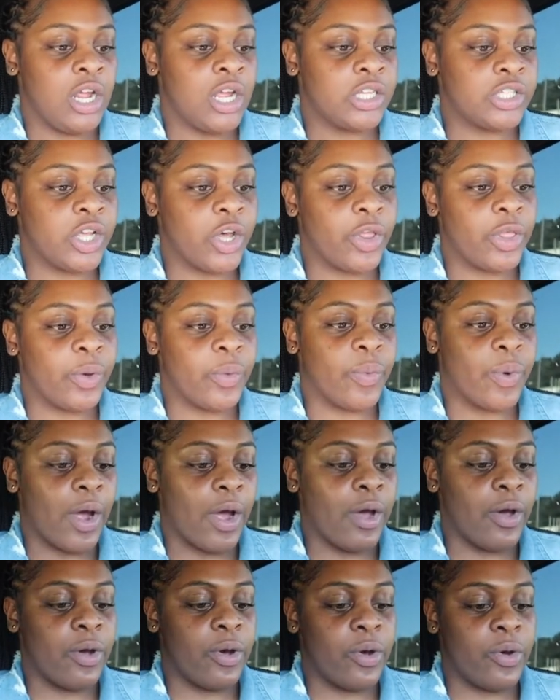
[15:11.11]
So the
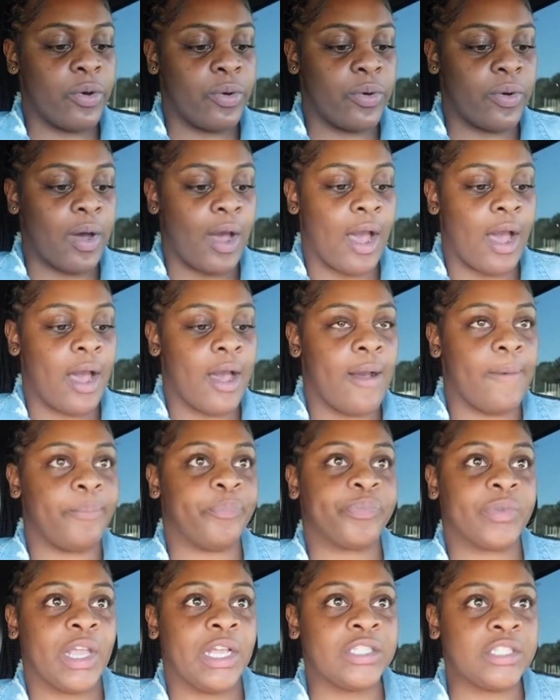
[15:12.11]
road, um,
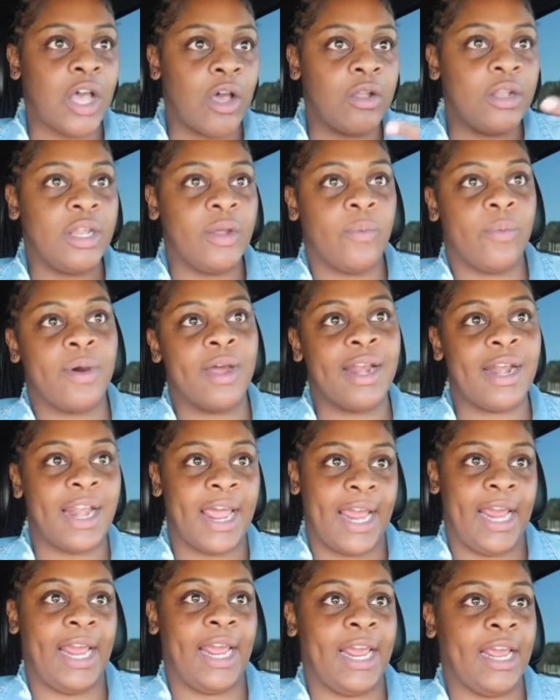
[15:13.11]
it's only one
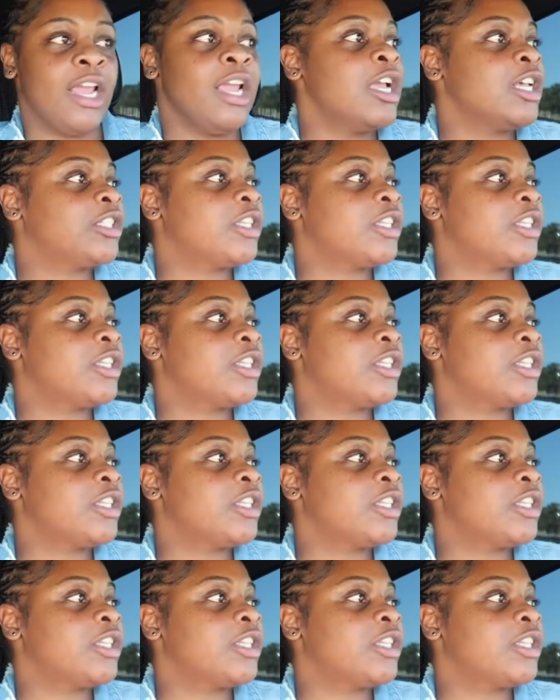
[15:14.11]
lane.